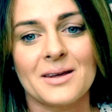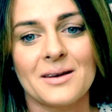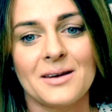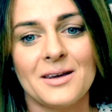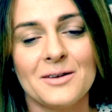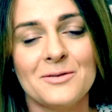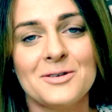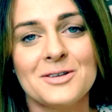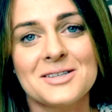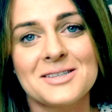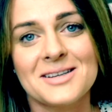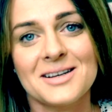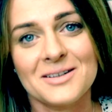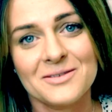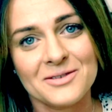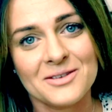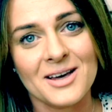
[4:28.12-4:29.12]
Give
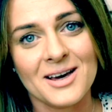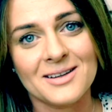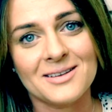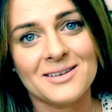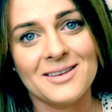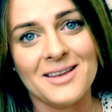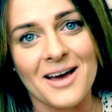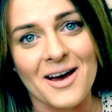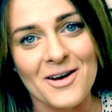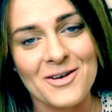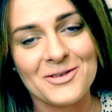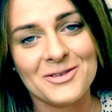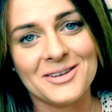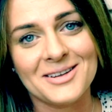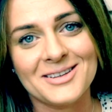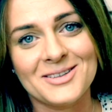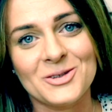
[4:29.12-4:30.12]
yourself that
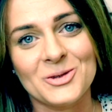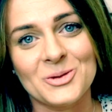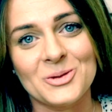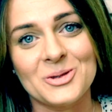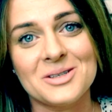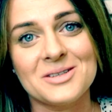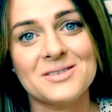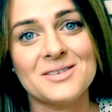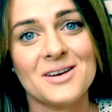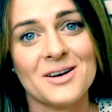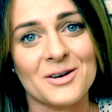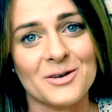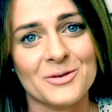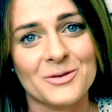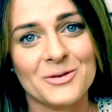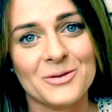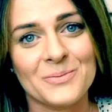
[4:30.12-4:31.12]
love that you
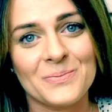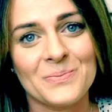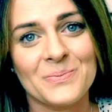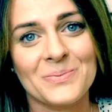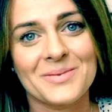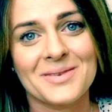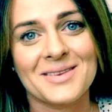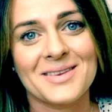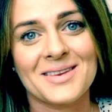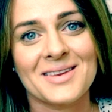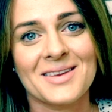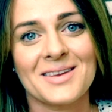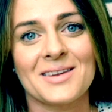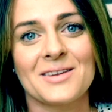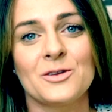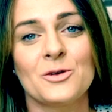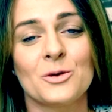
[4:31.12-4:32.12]
deserve.
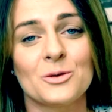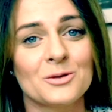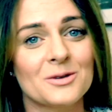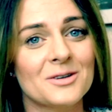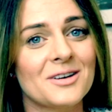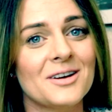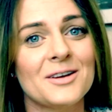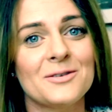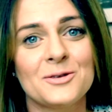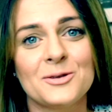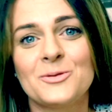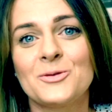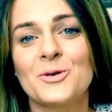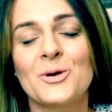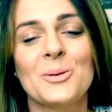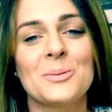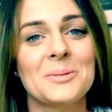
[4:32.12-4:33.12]
Don't crave it
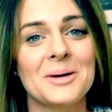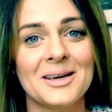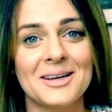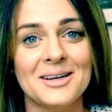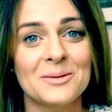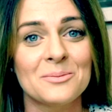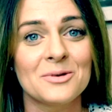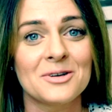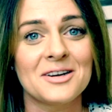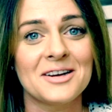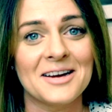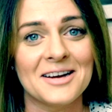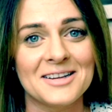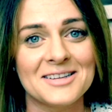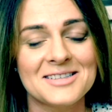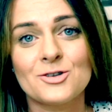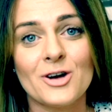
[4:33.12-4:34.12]
from anybody
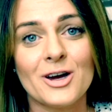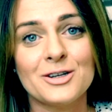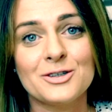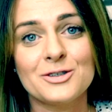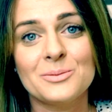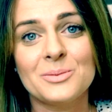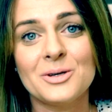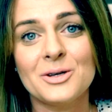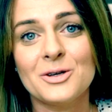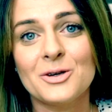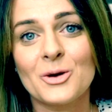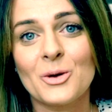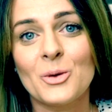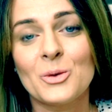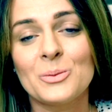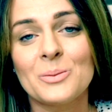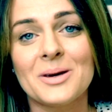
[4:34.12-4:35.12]
else. Try to be
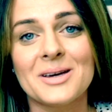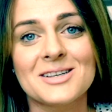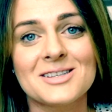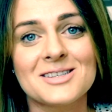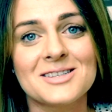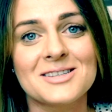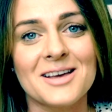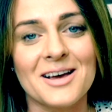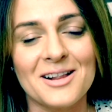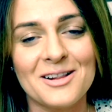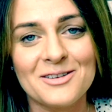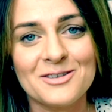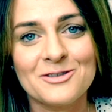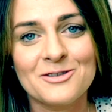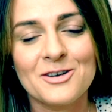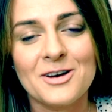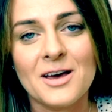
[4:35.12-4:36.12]
your own best
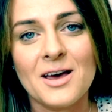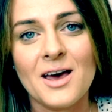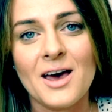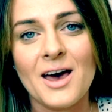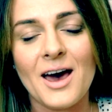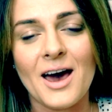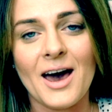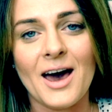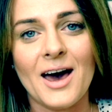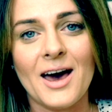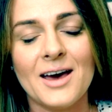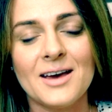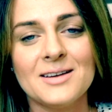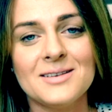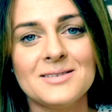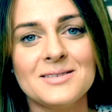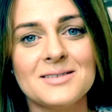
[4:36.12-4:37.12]
self
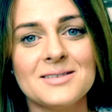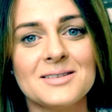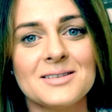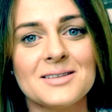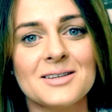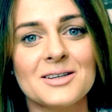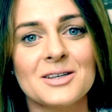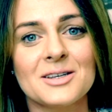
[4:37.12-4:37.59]
and